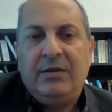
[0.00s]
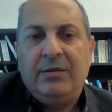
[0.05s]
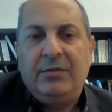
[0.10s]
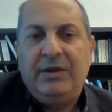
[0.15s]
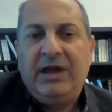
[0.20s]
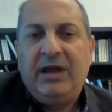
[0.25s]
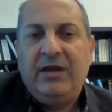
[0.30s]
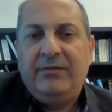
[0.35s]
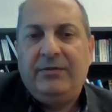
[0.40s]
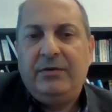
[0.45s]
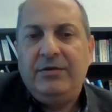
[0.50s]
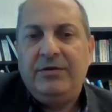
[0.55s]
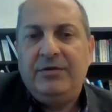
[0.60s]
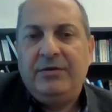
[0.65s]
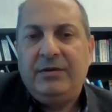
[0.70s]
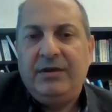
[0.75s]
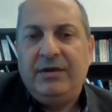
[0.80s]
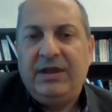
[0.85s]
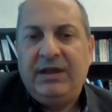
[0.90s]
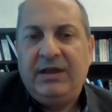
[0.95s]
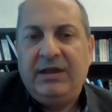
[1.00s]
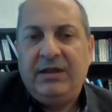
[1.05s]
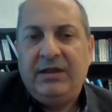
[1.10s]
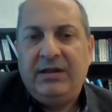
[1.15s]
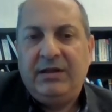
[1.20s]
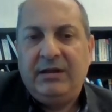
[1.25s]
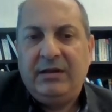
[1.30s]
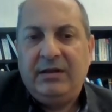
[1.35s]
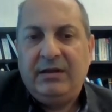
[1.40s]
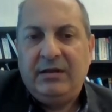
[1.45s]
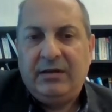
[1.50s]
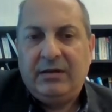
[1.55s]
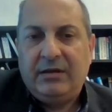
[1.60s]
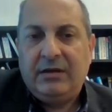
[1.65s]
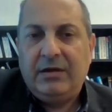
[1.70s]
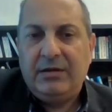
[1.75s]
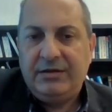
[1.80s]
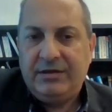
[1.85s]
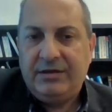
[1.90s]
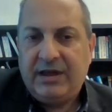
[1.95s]
We have also the
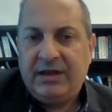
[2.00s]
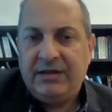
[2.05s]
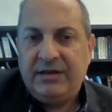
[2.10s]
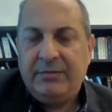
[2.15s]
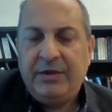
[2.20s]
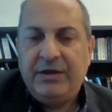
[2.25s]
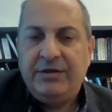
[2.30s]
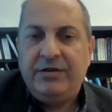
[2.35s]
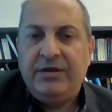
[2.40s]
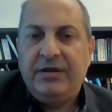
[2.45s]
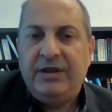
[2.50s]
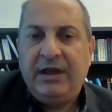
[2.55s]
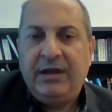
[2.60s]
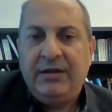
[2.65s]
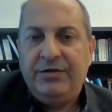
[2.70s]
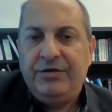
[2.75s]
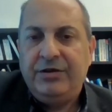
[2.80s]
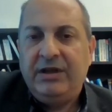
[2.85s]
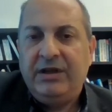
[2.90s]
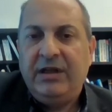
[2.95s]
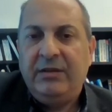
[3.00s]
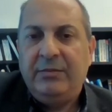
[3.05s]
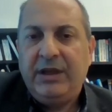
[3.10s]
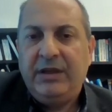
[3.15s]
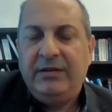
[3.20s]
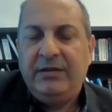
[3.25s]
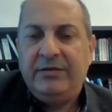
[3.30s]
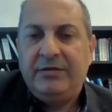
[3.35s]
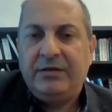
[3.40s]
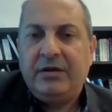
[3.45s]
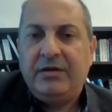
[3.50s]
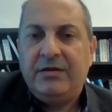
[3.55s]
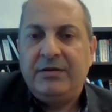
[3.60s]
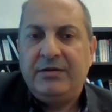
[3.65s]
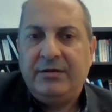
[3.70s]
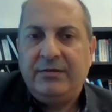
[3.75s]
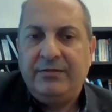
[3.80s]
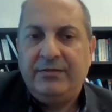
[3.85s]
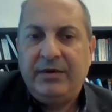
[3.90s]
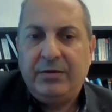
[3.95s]
cost, as I mentioned, the initial and maintenance
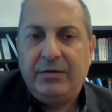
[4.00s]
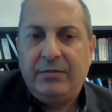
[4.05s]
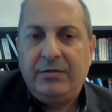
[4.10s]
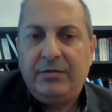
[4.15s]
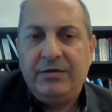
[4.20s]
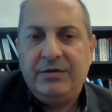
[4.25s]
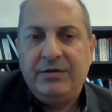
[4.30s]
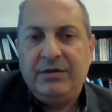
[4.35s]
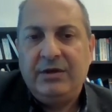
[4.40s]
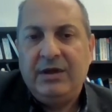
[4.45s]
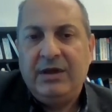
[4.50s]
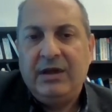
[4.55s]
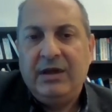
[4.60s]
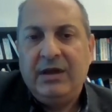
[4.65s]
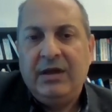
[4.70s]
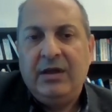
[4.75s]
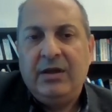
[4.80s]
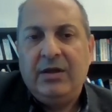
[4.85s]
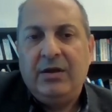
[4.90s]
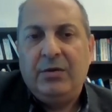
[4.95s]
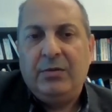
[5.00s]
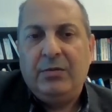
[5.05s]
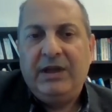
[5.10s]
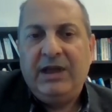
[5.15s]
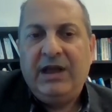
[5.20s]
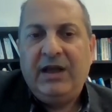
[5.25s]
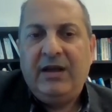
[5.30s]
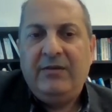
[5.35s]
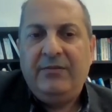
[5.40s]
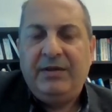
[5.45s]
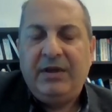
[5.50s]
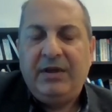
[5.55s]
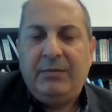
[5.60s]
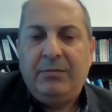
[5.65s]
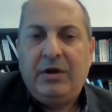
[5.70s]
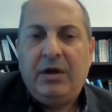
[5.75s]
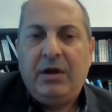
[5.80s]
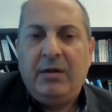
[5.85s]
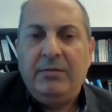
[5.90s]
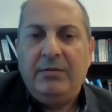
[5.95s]
cost of the robots. We have the
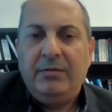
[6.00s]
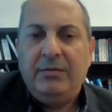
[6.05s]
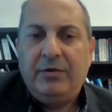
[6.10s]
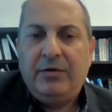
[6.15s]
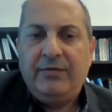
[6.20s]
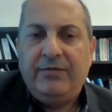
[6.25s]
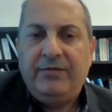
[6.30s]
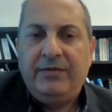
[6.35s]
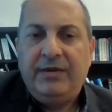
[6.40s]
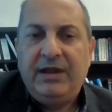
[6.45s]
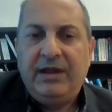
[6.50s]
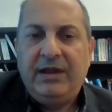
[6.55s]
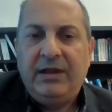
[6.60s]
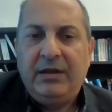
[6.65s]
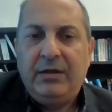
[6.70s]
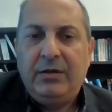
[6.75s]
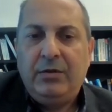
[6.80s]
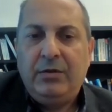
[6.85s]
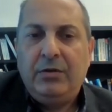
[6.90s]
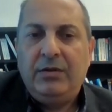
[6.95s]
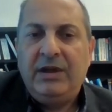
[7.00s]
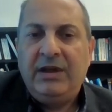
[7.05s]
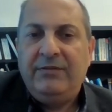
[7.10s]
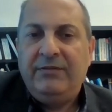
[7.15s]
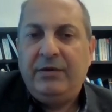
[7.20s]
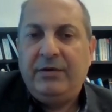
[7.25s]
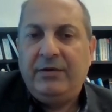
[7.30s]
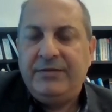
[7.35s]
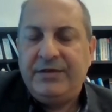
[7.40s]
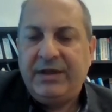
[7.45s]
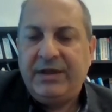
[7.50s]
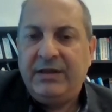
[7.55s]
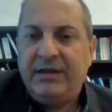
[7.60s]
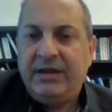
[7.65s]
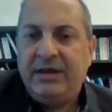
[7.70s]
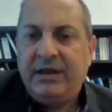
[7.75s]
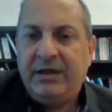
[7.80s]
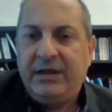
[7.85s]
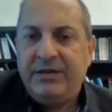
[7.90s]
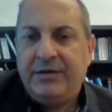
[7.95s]
problem of the low level of
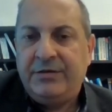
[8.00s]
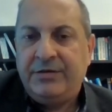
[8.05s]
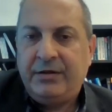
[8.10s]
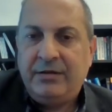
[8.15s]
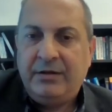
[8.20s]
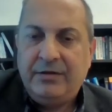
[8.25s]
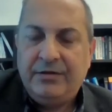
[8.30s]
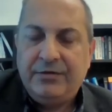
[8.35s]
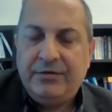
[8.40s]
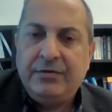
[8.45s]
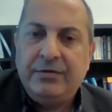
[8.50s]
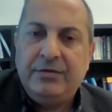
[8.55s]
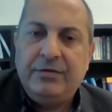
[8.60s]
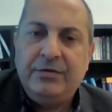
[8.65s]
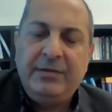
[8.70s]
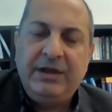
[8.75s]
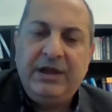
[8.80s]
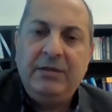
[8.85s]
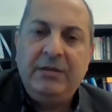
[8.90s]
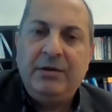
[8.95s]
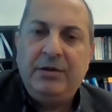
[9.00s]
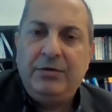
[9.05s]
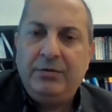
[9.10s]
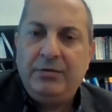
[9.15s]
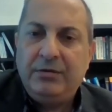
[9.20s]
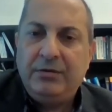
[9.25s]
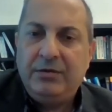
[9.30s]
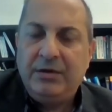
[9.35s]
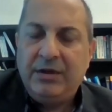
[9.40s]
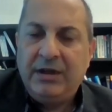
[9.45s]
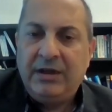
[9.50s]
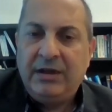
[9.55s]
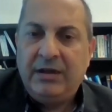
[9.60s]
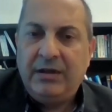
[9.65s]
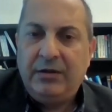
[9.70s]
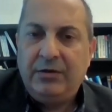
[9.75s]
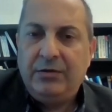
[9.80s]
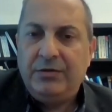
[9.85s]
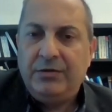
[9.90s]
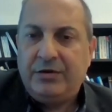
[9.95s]
standardization. So to be able to
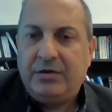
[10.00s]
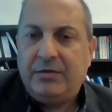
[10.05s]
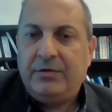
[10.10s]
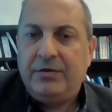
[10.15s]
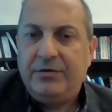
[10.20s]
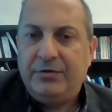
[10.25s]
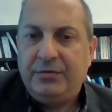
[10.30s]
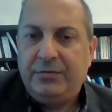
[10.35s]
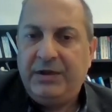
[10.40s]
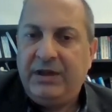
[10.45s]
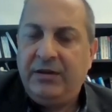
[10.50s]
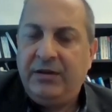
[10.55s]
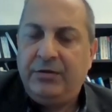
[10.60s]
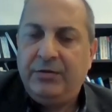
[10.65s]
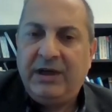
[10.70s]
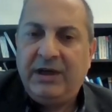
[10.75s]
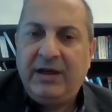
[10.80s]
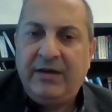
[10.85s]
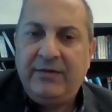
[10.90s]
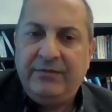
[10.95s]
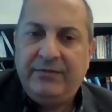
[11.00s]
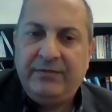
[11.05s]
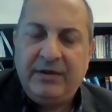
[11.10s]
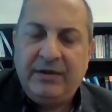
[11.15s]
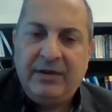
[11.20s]
use robots, we need to have